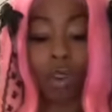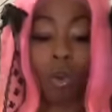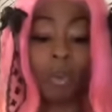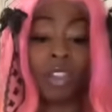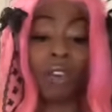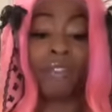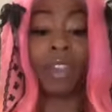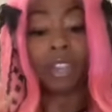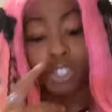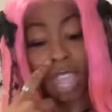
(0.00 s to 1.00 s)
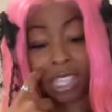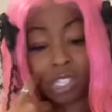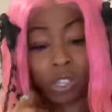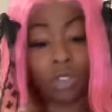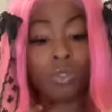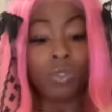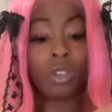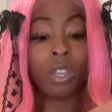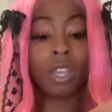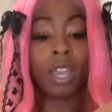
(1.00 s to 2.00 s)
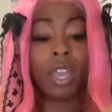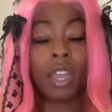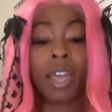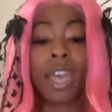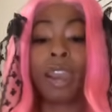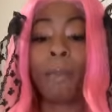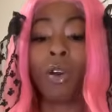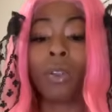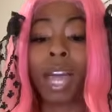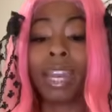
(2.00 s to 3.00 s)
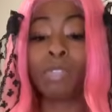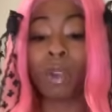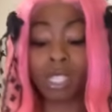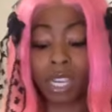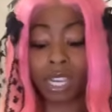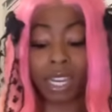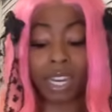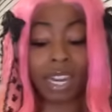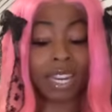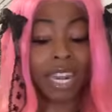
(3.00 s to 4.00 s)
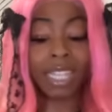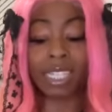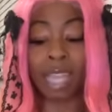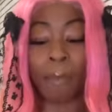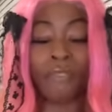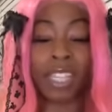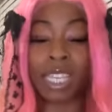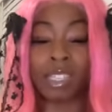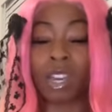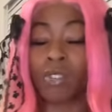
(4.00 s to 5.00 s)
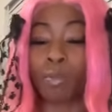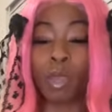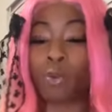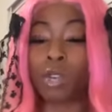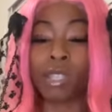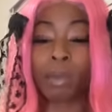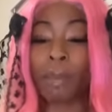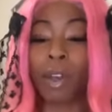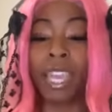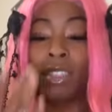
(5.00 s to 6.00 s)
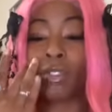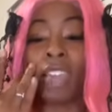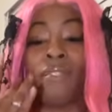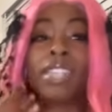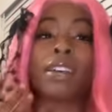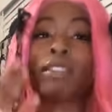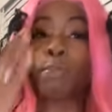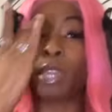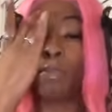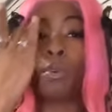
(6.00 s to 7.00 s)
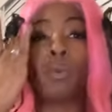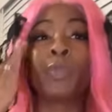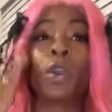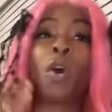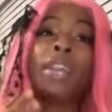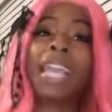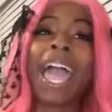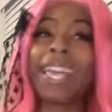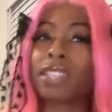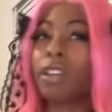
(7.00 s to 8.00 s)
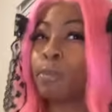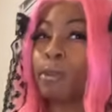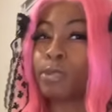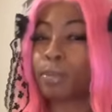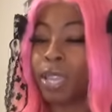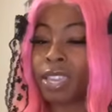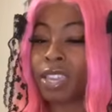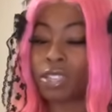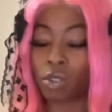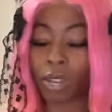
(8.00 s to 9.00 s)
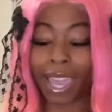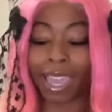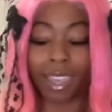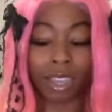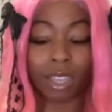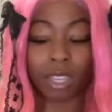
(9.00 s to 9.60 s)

on, but they are very attracted to you. And I'm not gonna lie, this person could need to stop venting to other people. It's something about either they vent to other people or they ask other people's opinions or like